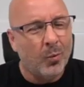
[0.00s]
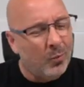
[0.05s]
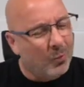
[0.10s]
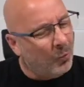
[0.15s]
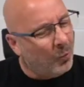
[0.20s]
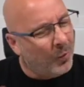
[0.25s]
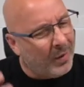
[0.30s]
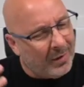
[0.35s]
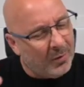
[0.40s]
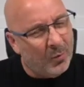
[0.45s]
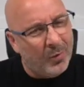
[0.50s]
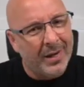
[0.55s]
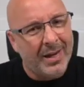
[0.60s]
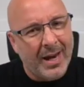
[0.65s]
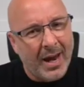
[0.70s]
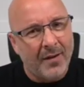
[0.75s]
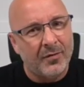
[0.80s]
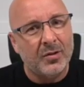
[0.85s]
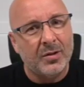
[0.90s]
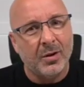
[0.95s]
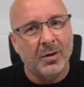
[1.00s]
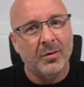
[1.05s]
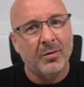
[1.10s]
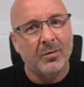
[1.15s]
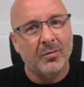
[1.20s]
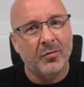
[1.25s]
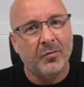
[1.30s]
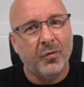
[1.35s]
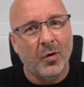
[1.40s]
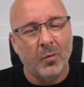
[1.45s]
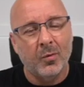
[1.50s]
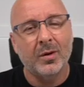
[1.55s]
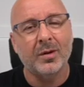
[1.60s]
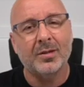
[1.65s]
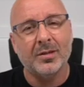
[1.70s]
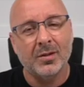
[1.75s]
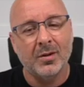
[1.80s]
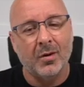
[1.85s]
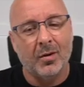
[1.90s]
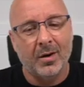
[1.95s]
We have to
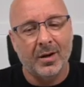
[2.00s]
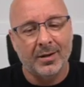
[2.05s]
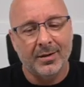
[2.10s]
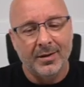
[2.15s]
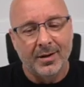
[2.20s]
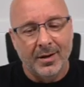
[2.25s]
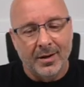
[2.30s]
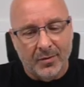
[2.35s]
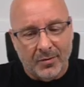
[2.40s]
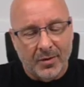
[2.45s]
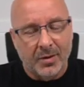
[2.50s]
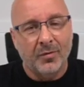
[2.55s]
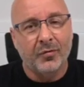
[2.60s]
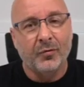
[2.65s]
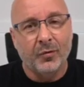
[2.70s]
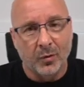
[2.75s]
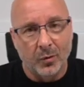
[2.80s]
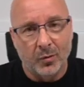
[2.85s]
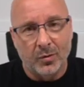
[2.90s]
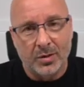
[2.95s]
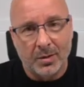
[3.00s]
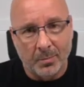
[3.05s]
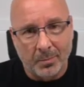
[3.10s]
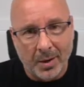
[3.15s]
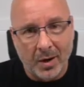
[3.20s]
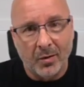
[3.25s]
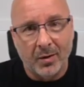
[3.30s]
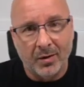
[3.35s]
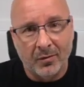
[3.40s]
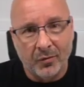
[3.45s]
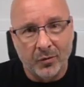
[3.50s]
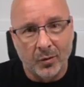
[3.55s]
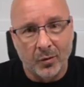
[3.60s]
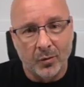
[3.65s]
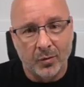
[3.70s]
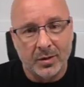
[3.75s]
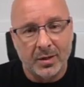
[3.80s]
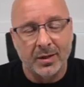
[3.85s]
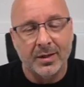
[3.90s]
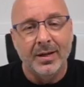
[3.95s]
focus on the fruit, bearing
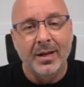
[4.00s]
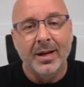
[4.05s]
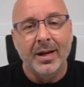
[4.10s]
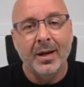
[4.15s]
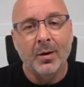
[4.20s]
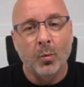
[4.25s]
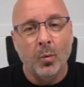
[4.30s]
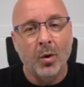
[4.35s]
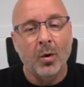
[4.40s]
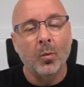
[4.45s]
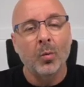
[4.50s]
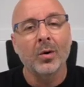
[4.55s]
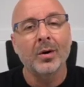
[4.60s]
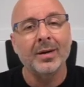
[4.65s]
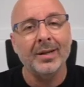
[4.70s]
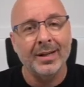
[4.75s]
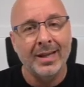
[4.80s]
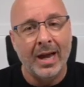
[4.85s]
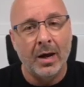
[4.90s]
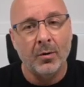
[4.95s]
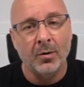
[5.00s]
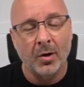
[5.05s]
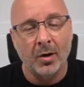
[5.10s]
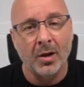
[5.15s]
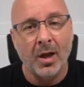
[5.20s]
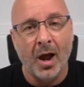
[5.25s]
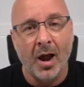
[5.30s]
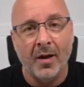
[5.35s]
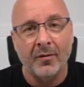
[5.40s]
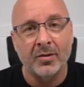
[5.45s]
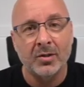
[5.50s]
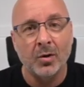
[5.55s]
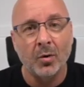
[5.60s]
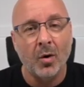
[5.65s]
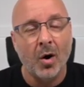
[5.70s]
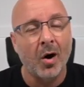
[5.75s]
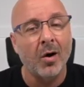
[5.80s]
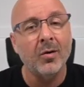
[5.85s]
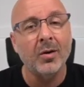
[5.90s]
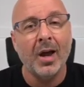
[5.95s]
fruit, and what we're going to allow in our lives
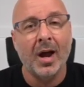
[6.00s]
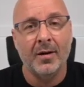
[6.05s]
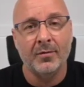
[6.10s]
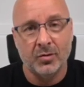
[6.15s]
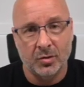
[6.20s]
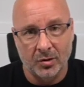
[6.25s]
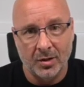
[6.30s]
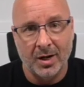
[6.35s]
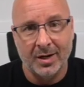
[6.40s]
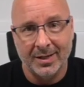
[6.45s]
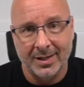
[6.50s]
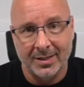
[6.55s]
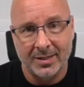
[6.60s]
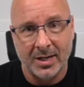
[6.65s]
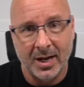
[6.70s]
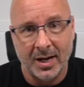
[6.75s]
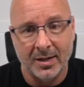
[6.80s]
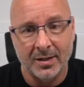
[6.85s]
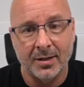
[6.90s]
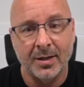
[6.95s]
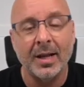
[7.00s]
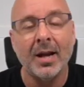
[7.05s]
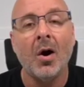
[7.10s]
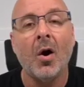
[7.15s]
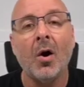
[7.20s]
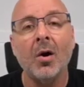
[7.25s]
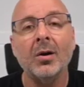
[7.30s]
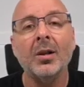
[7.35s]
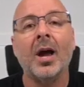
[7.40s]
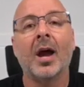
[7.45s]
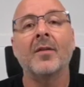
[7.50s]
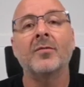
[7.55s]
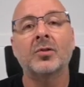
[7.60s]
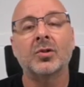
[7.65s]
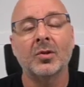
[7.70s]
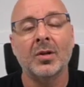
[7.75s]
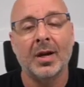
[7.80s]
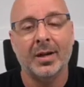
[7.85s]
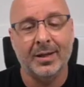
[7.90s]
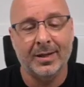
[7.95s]
so our lives do not get tainted, that our lives
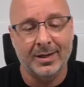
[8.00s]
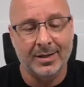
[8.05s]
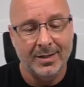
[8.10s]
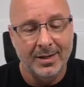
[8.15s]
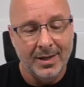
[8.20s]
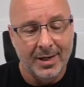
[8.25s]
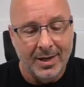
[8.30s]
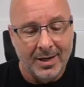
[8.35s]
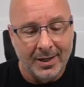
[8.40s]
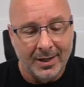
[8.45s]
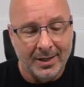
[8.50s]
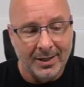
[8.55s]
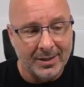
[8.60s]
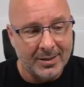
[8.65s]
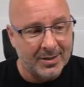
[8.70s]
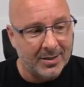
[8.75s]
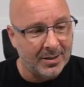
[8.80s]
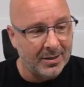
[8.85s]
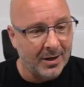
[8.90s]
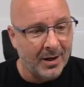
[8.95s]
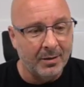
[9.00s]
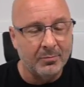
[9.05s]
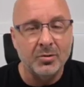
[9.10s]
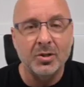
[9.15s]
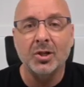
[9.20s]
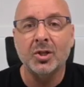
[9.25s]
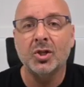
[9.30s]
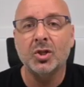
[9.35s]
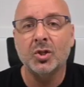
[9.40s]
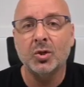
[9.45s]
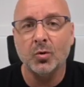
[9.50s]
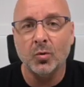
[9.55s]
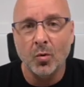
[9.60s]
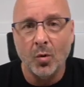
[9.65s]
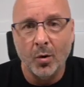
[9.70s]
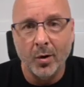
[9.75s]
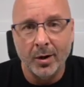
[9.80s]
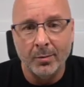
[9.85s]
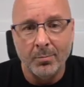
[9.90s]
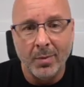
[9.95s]
do not get
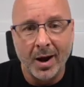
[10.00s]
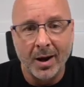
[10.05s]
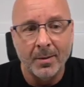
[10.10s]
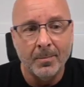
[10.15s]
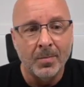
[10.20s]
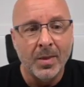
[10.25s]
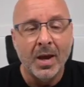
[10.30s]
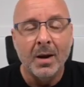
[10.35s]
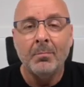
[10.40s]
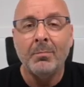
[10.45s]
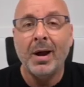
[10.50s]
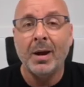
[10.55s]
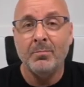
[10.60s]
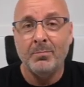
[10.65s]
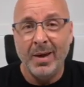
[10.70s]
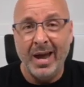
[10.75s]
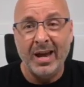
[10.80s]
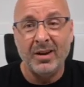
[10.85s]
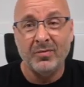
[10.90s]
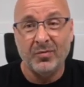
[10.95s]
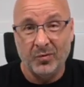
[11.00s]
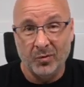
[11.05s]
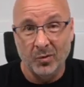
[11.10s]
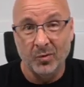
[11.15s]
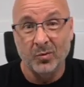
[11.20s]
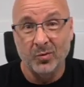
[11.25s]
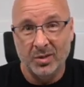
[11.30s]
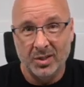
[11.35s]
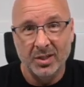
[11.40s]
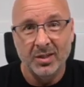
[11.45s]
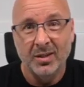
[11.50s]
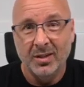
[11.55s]
destroyed by bad fruit.